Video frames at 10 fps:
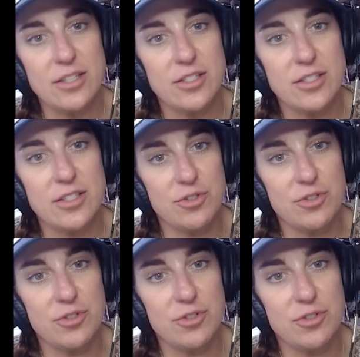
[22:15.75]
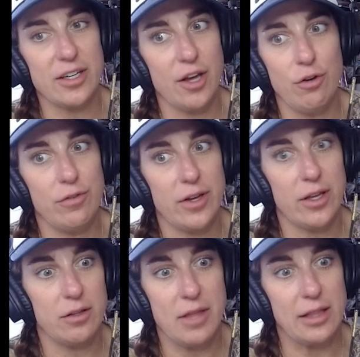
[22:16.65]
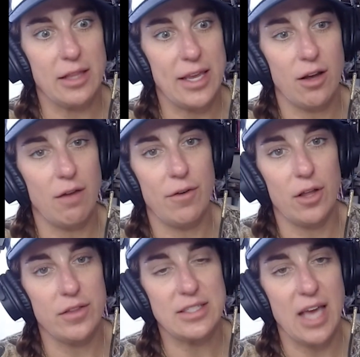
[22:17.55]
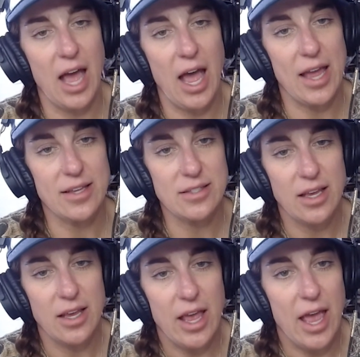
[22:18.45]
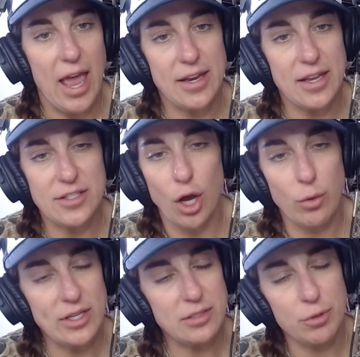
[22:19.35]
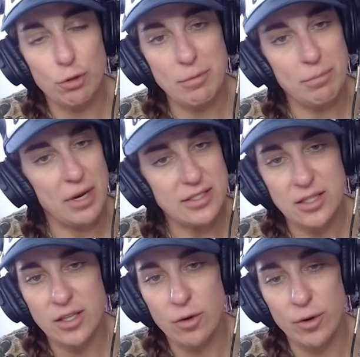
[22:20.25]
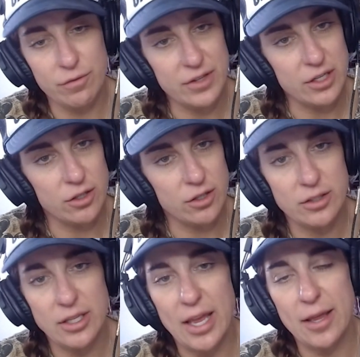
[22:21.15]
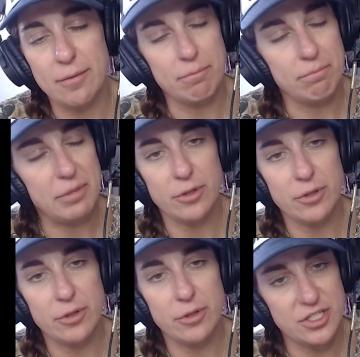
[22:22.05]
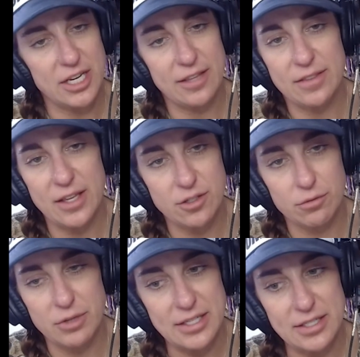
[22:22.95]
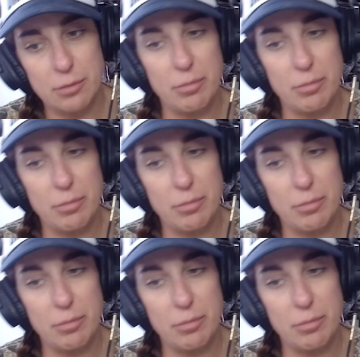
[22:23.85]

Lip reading: So during COVID, they laid off all these guys, and it's always boom and bust in the oil field, and people understand that that's a risk.